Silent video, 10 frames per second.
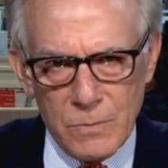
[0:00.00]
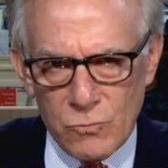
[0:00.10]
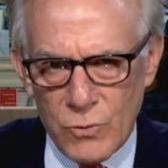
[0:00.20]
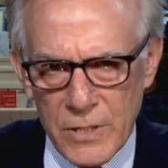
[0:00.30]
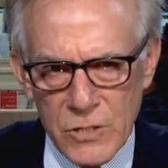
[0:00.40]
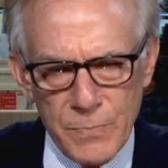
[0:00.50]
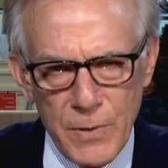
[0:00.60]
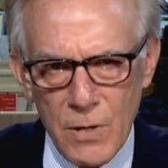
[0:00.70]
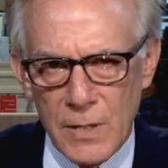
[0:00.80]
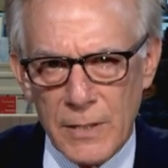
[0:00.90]

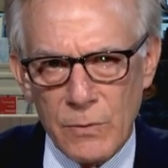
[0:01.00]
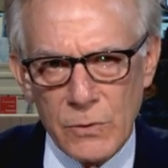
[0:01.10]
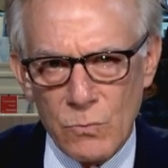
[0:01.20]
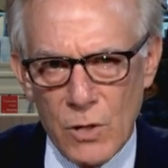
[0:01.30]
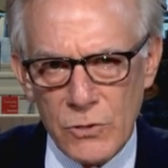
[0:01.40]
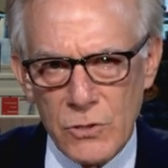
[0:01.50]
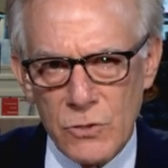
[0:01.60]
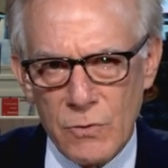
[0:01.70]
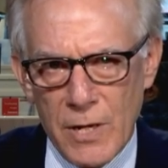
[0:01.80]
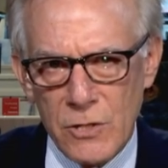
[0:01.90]
transparently what the Russian
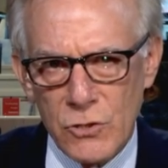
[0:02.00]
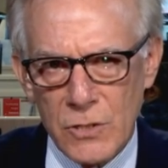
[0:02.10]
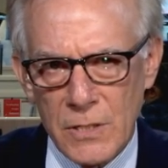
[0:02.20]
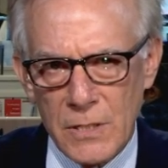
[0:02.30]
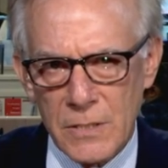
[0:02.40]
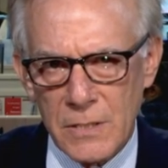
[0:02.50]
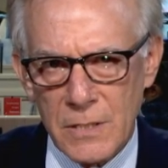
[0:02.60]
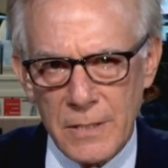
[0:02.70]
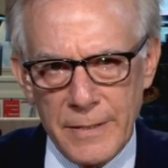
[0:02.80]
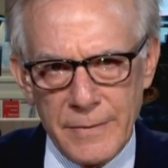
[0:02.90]
strategy
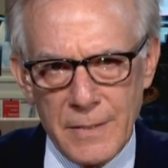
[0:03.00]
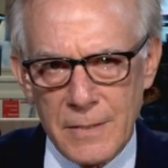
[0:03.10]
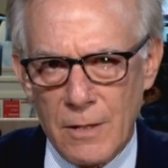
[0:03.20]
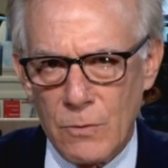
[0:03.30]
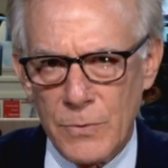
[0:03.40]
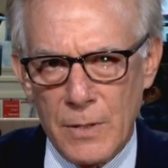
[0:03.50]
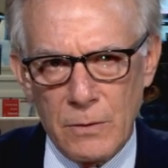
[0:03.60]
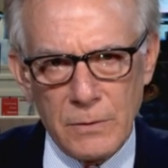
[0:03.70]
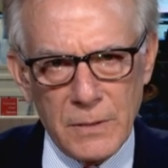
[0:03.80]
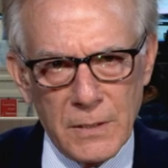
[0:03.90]
is, that
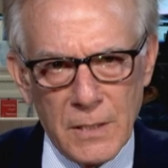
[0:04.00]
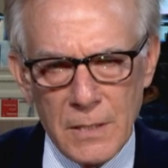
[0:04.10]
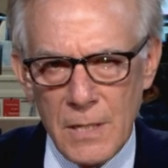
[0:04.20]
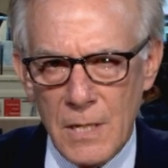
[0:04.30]
they'll hit